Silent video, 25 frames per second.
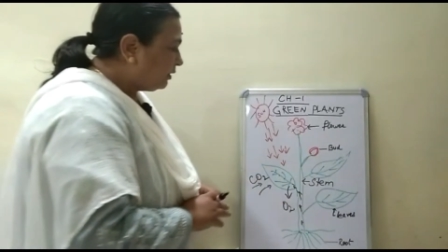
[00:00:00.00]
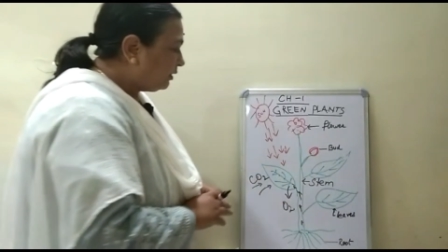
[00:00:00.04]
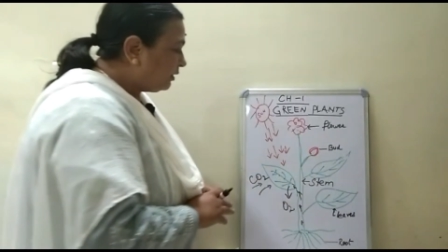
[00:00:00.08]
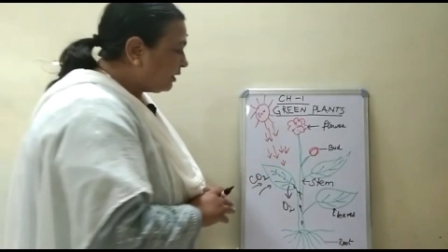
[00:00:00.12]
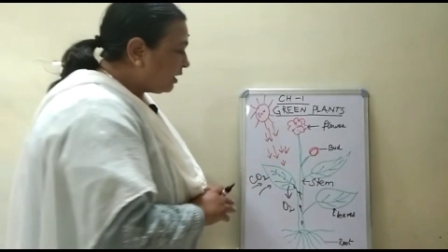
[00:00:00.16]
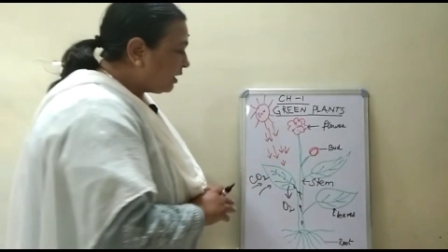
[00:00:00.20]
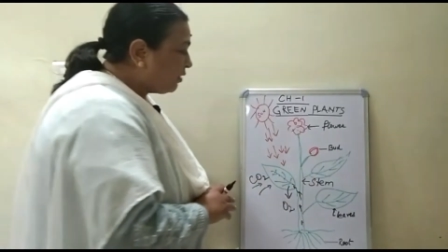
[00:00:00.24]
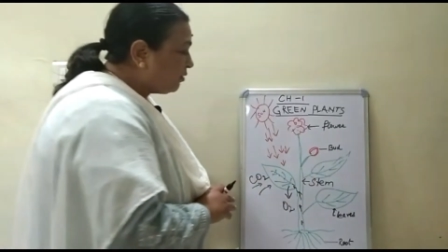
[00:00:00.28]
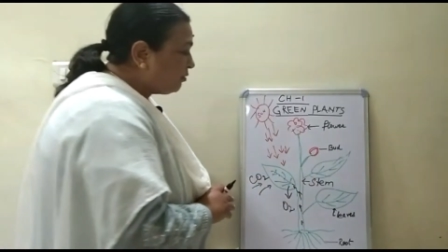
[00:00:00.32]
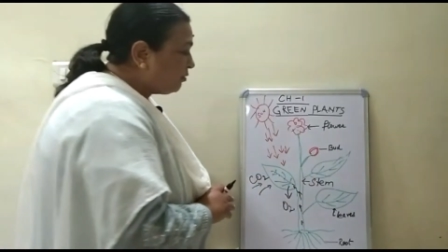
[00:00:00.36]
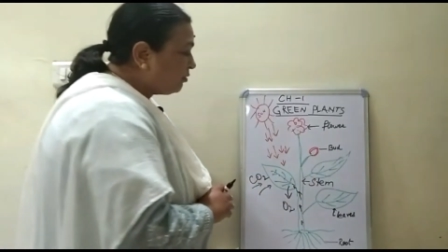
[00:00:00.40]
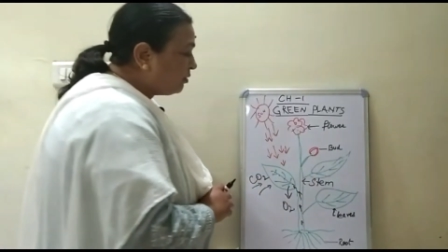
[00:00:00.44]

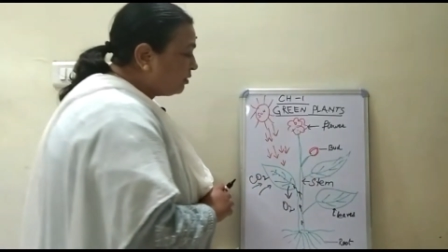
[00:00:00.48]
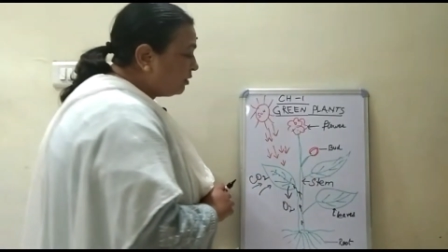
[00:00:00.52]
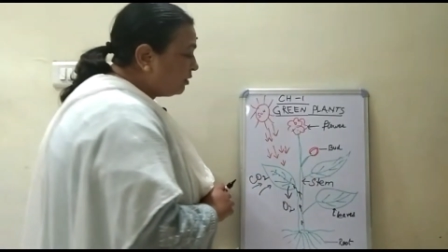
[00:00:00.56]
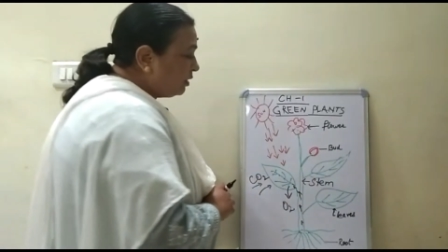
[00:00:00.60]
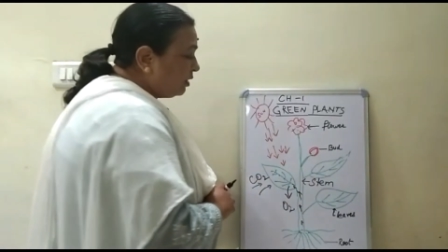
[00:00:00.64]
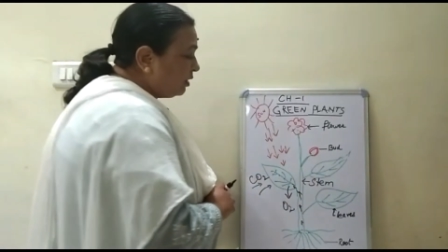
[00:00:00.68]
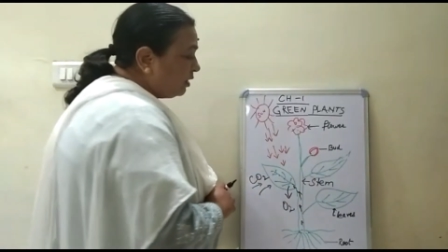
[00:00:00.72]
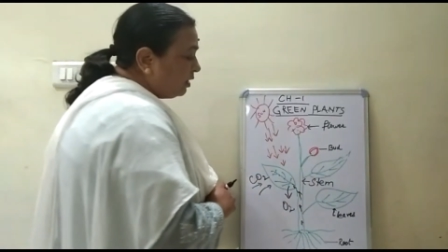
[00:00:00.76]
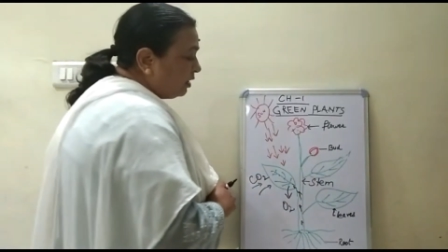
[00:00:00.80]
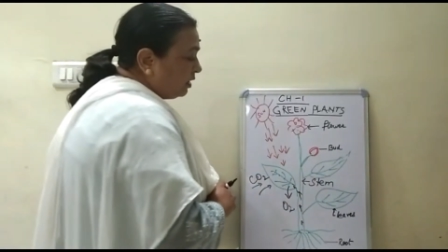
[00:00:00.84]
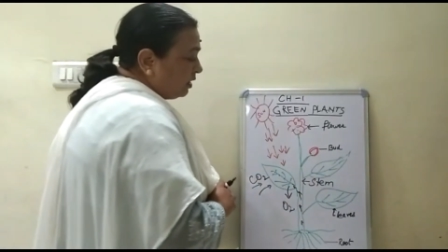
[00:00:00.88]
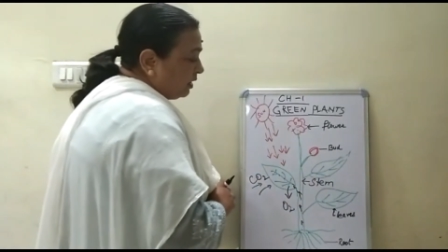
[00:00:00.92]
Now
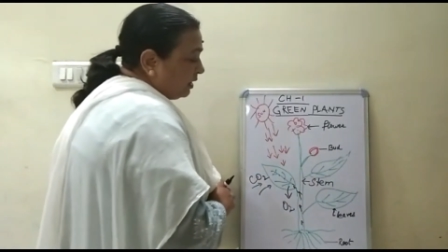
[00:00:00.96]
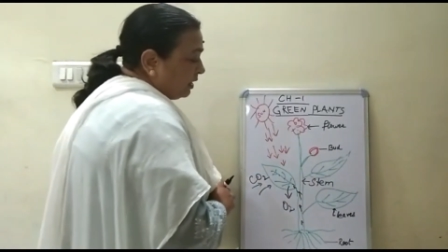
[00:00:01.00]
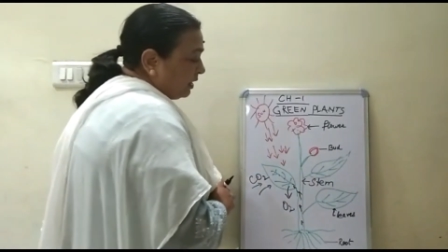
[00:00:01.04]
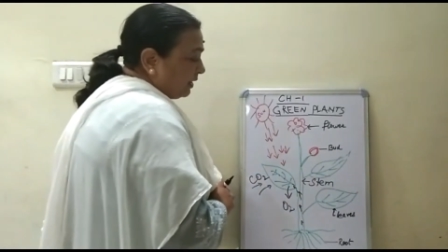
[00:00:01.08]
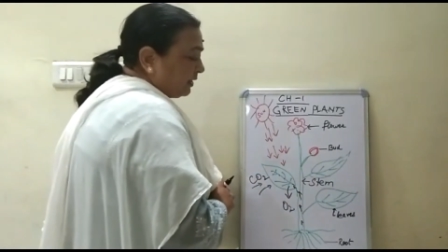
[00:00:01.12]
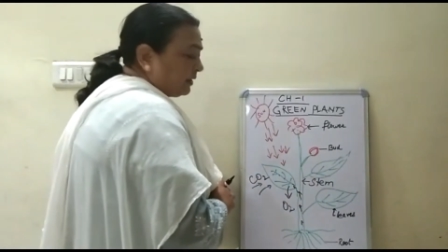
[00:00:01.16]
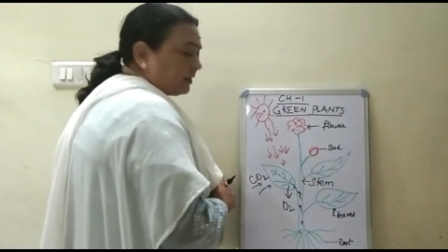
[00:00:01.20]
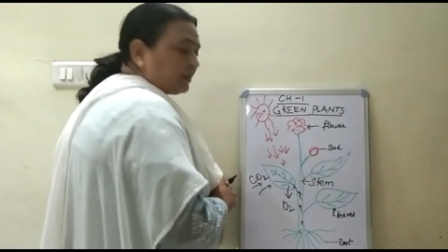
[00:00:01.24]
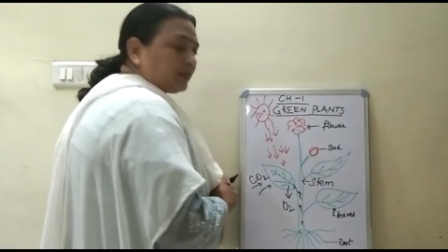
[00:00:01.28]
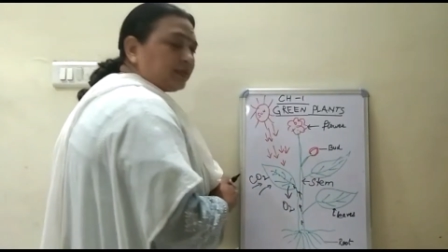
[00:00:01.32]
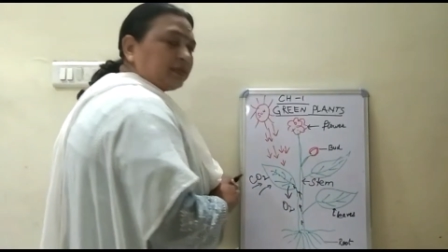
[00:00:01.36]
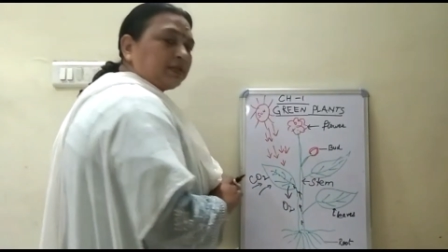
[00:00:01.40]

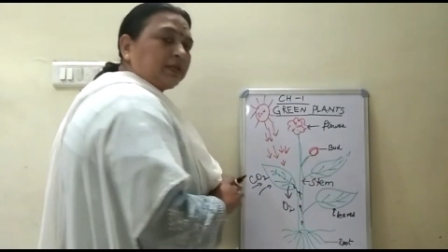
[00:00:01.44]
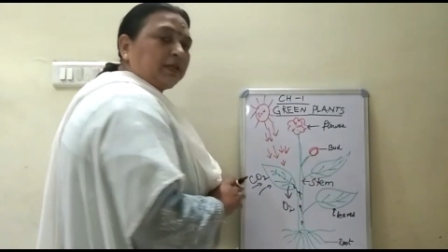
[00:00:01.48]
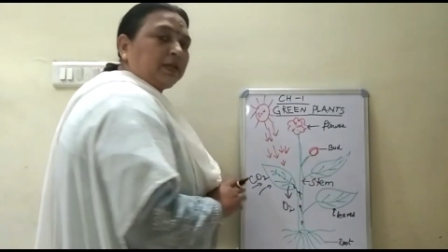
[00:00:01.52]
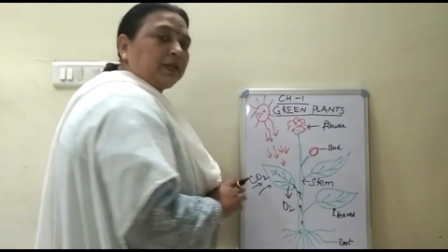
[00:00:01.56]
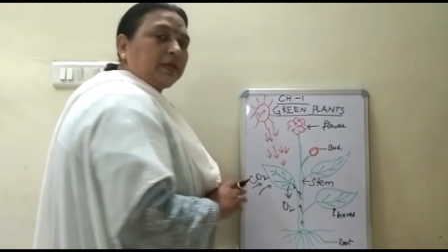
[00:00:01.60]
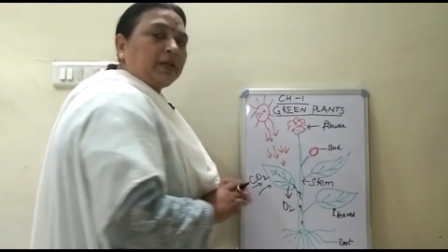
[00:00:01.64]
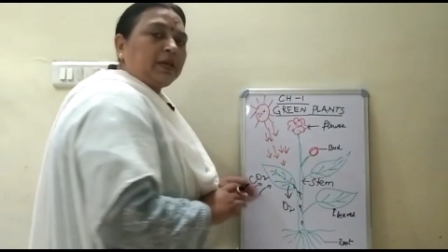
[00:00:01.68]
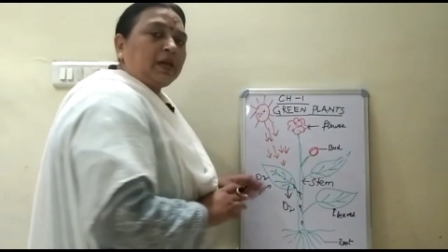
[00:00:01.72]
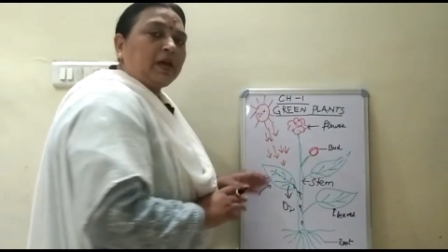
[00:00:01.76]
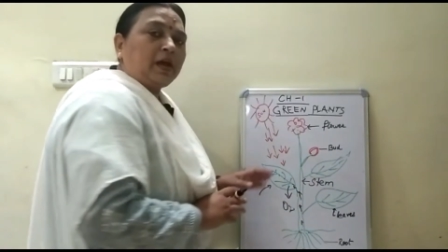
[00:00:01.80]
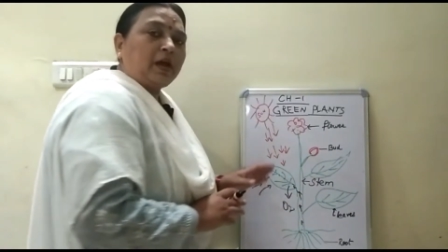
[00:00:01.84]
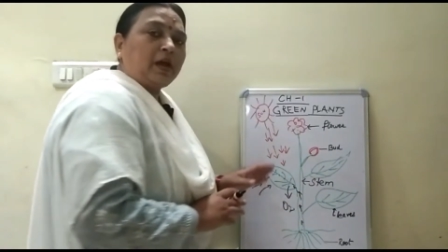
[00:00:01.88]
let us see